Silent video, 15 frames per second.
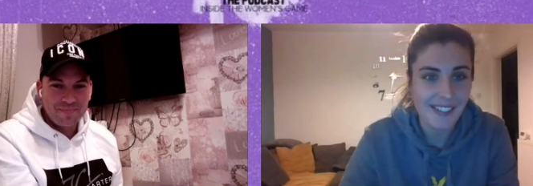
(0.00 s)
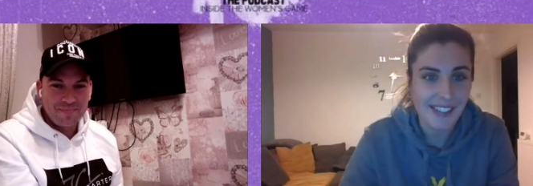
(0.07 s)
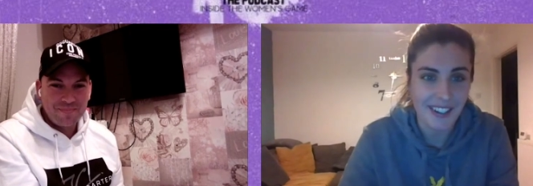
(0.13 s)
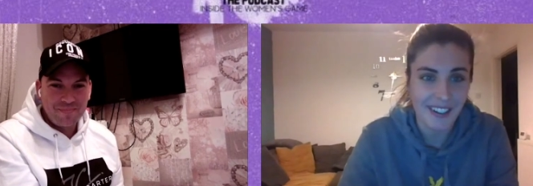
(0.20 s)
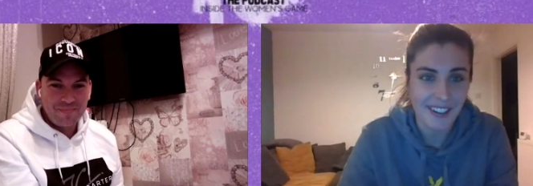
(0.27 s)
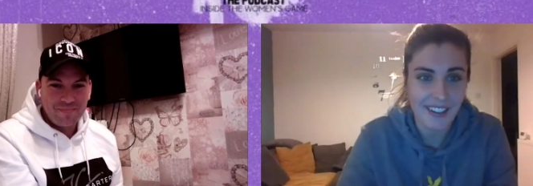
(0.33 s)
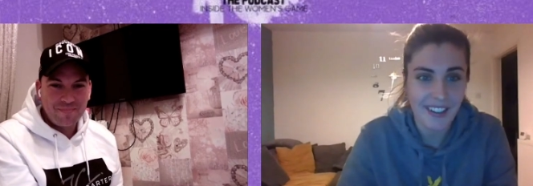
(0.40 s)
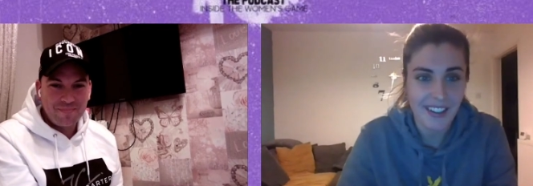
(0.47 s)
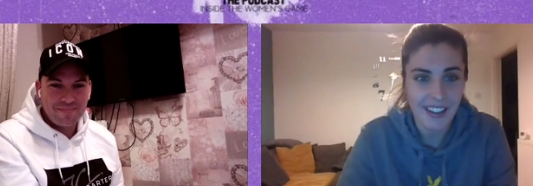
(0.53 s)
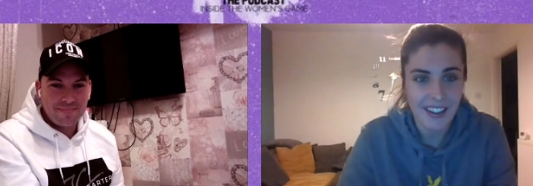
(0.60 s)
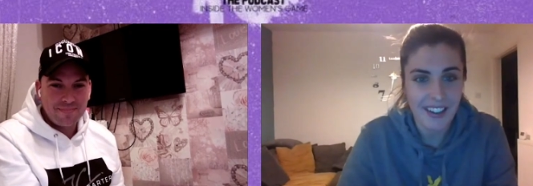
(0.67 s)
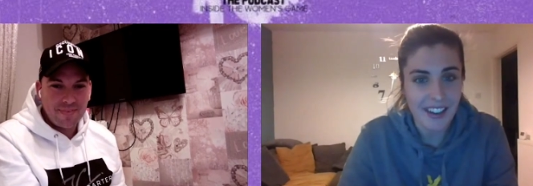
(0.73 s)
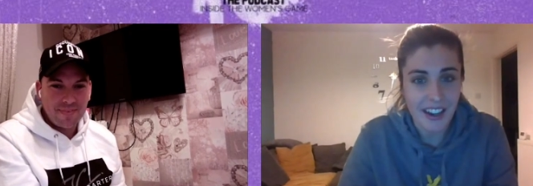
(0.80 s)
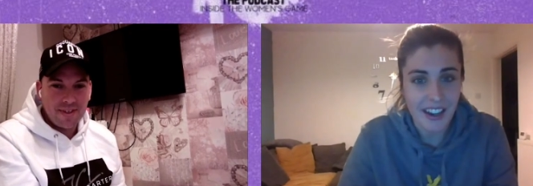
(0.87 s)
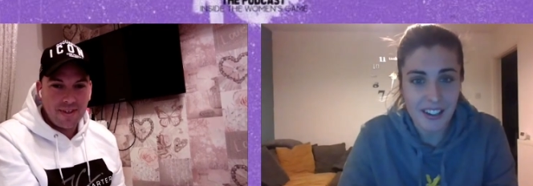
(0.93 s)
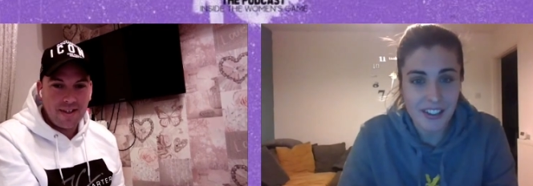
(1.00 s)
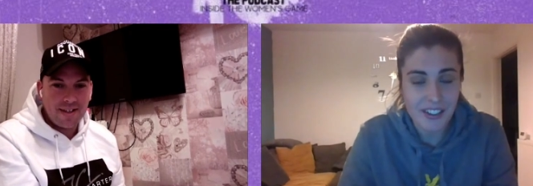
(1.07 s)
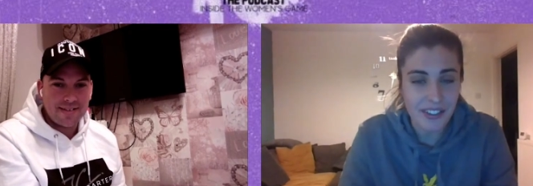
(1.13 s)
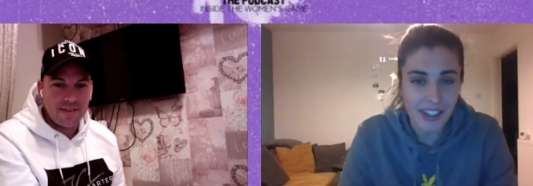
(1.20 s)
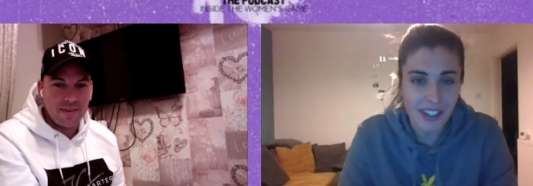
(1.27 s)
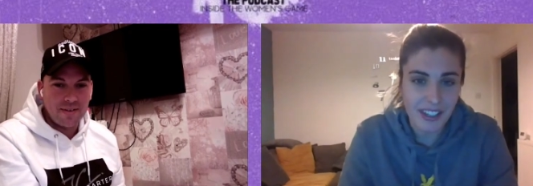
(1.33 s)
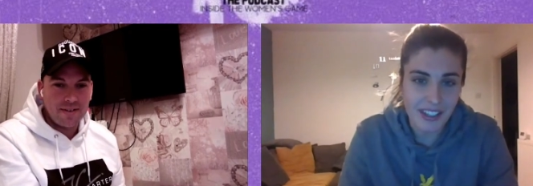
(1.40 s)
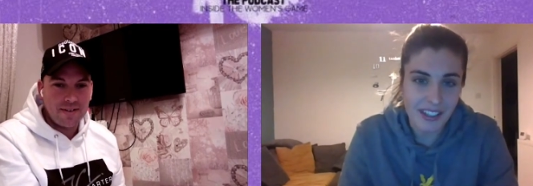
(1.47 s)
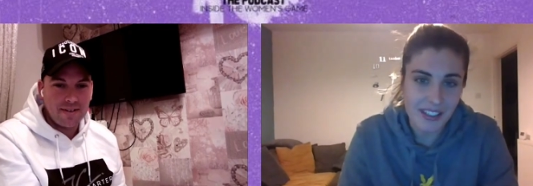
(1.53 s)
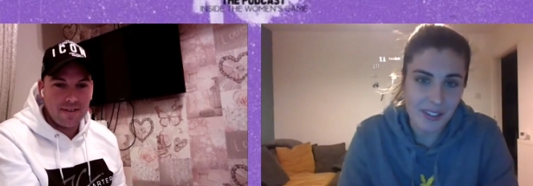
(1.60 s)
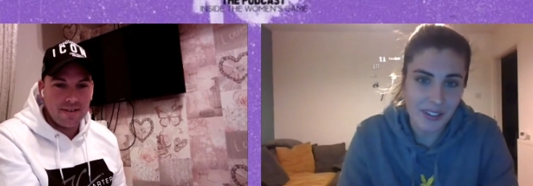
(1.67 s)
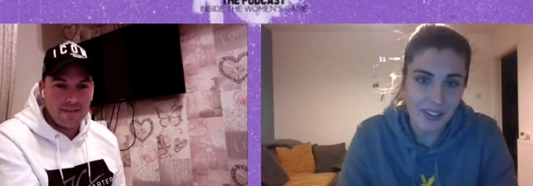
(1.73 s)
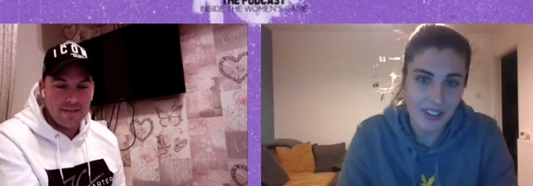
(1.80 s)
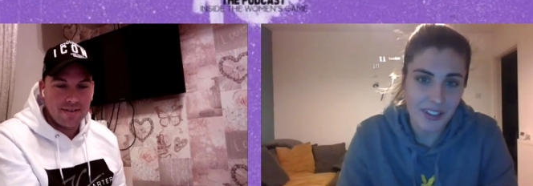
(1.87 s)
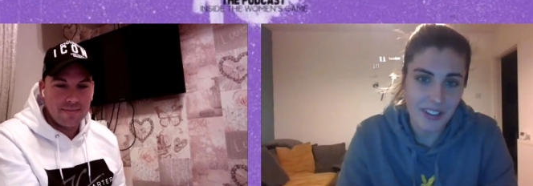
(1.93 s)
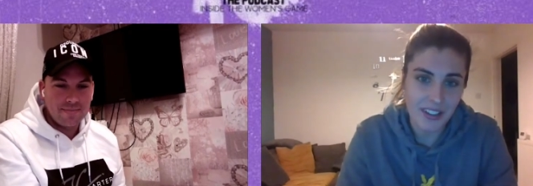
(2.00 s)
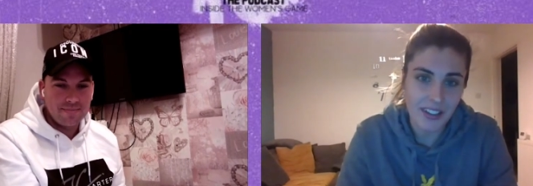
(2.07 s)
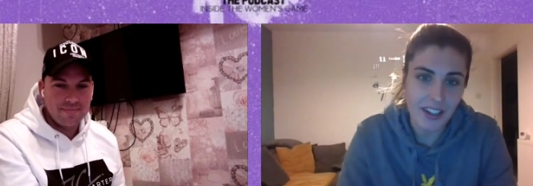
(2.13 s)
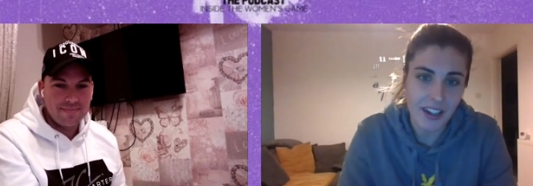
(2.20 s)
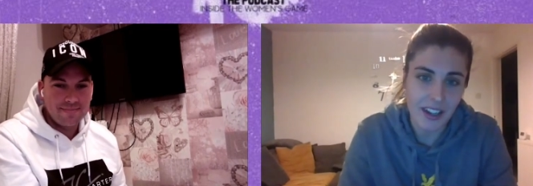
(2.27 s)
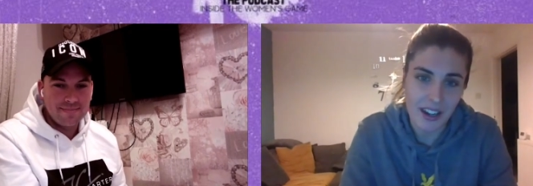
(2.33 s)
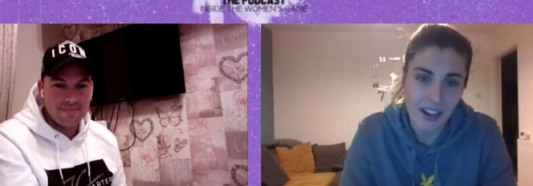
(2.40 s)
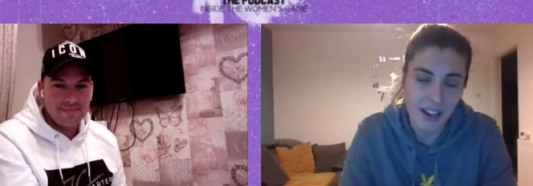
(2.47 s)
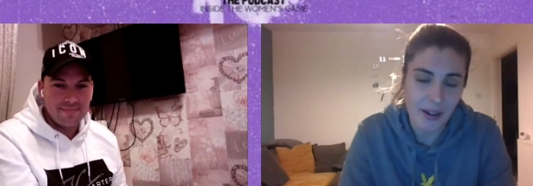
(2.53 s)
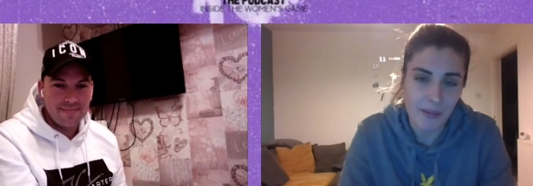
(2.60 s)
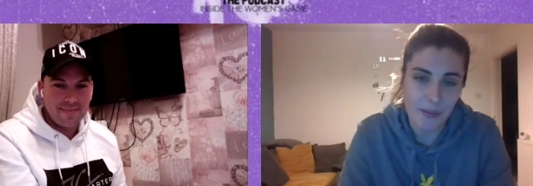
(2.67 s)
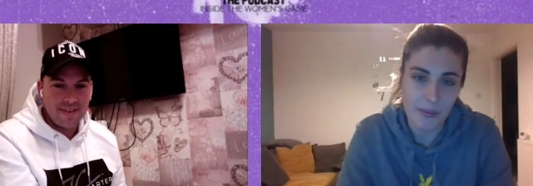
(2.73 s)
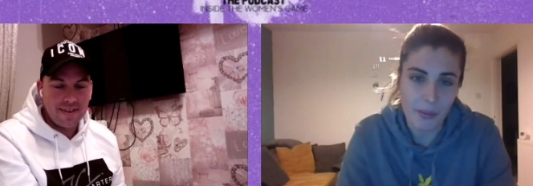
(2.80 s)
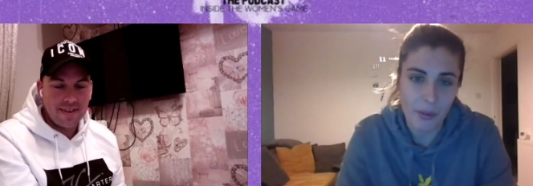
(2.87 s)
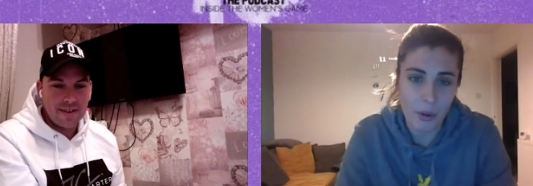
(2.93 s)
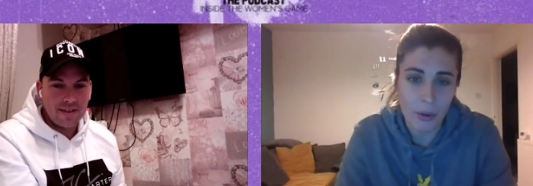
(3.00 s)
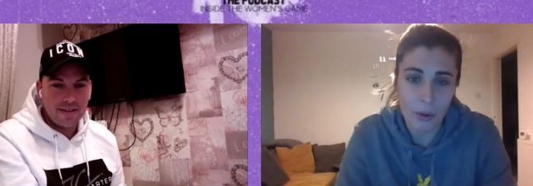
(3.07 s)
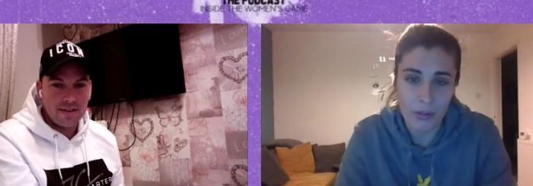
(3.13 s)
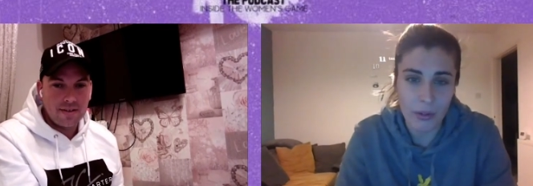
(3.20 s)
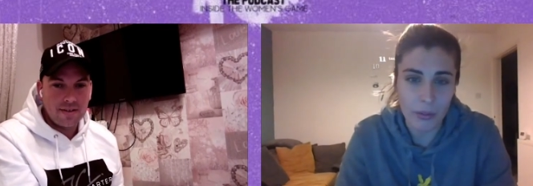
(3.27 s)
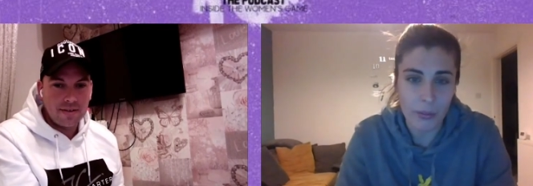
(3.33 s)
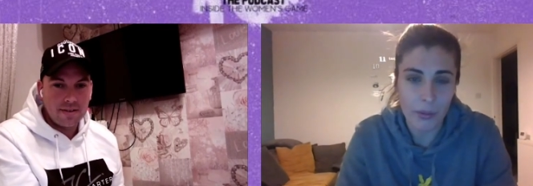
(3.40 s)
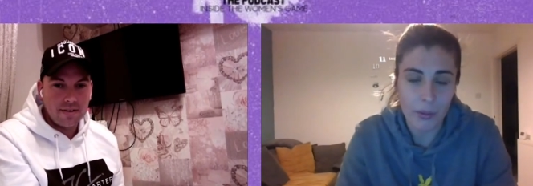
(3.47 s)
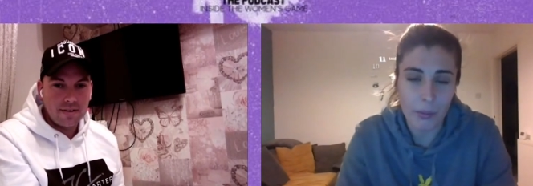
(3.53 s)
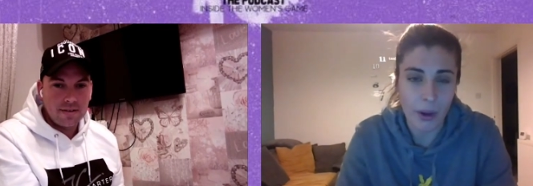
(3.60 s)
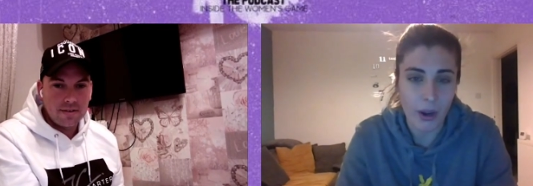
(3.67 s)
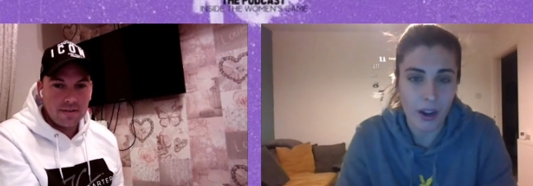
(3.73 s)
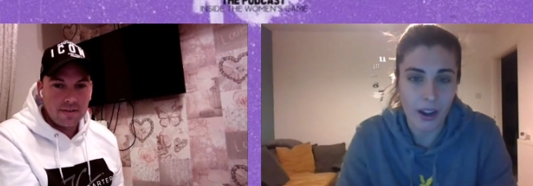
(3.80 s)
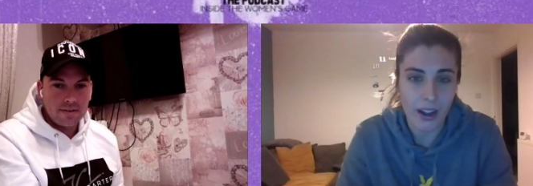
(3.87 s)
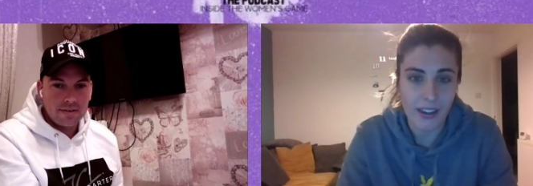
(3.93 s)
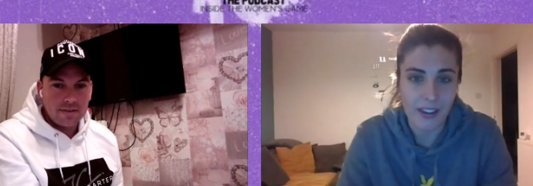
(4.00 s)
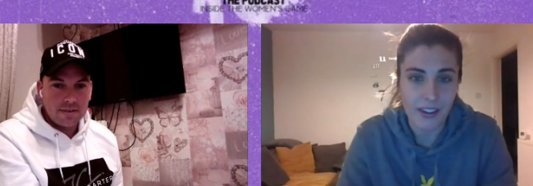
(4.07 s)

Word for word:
Speaker 1: So yeah, I just think it's. All of them are behind,